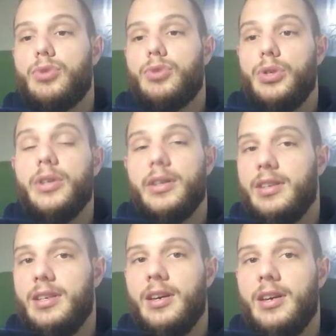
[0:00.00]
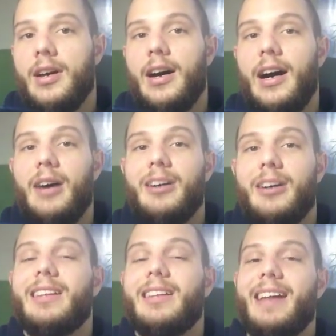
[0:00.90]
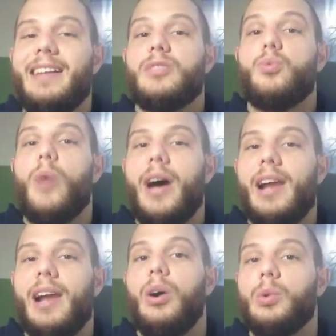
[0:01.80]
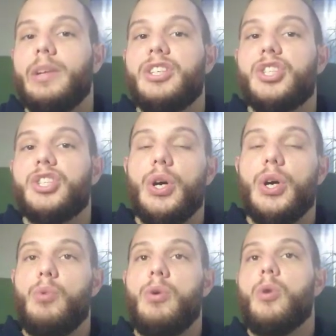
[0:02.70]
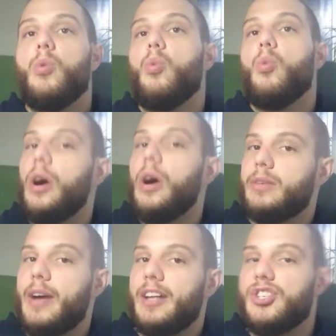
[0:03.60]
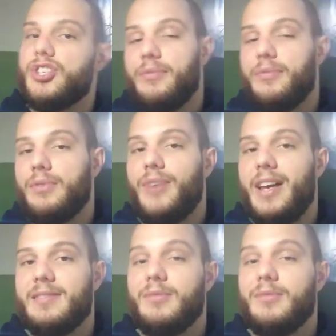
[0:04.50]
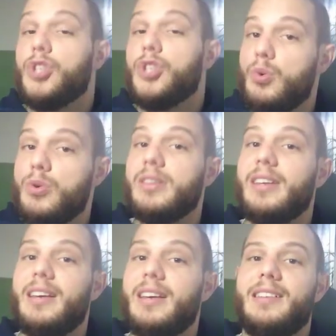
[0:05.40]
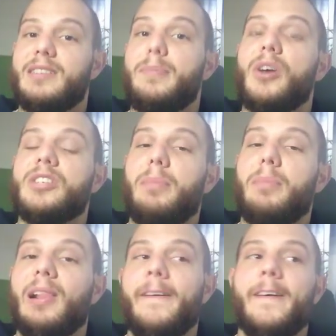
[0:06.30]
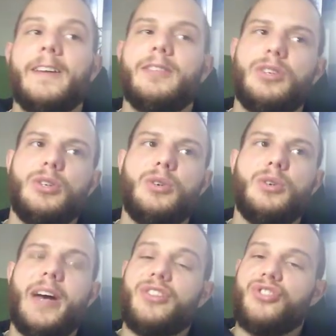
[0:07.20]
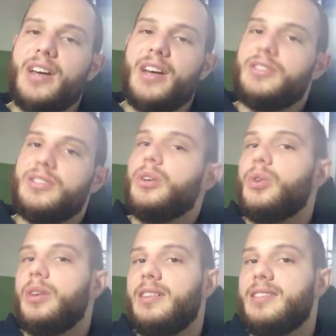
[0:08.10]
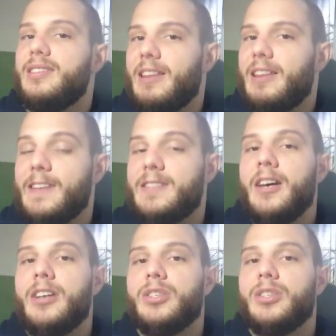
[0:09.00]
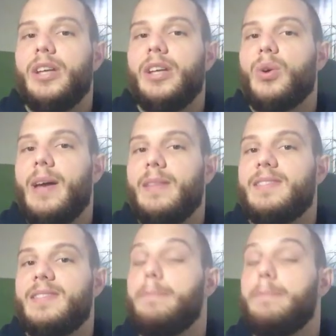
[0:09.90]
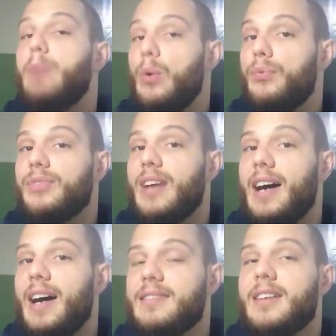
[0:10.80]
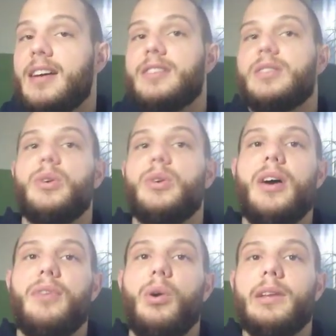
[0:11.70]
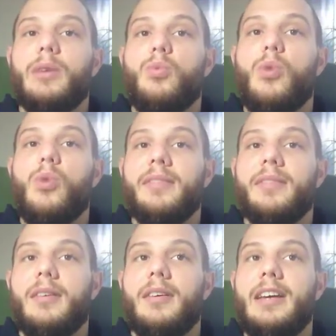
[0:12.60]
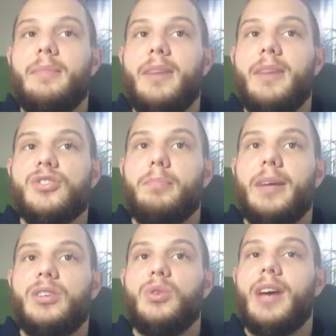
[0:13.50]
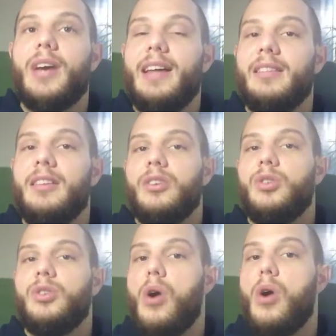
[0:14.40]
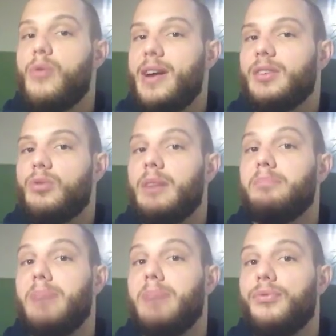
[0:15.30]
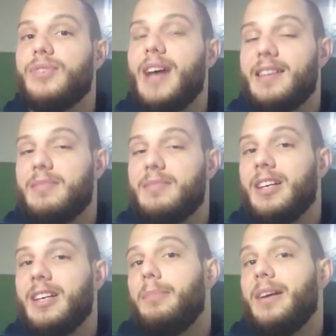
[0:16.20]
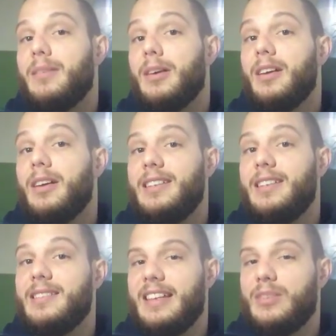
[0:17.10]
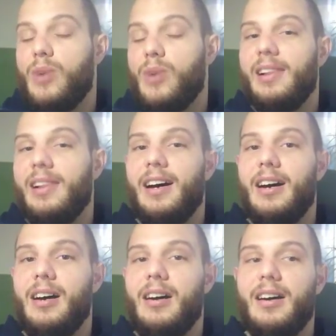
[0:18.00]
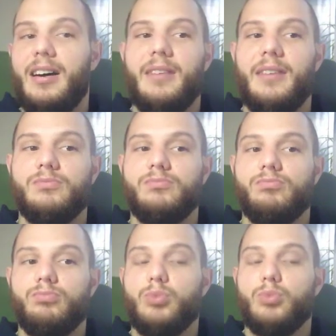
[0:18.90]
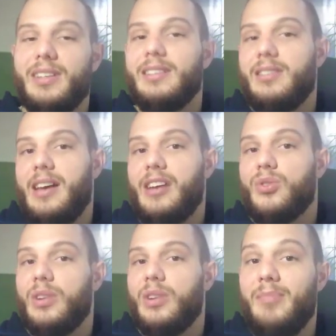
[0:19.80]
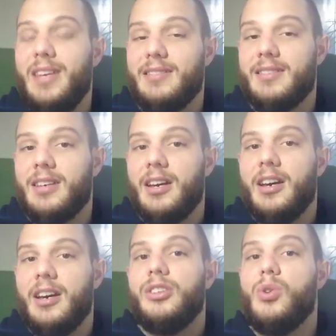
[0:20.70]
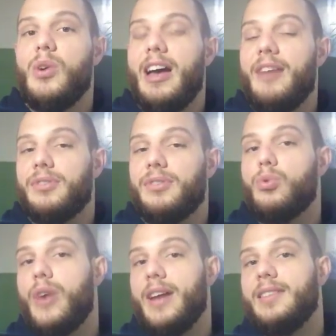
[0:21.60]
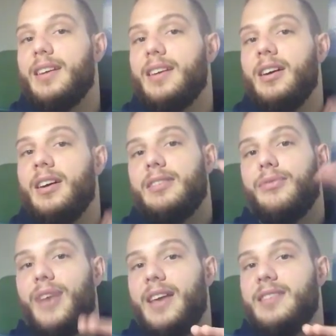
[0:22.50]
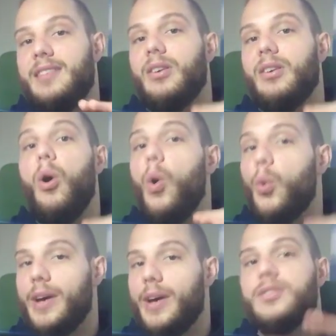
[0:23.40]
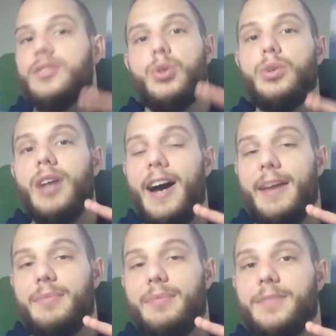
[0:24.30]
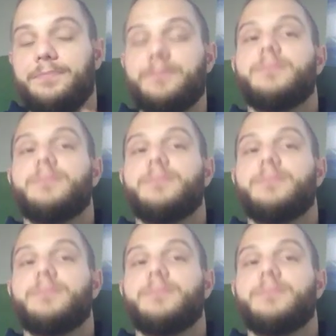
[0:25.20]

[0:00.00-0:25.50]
Unity, it can as well only show one direction of the face. For sure that it is possible to adjust your Unity settings so that you can see both sides. So you have only one image, but you are rendering both sides. But this is as well what it actually means. You have to render the face always 2 times.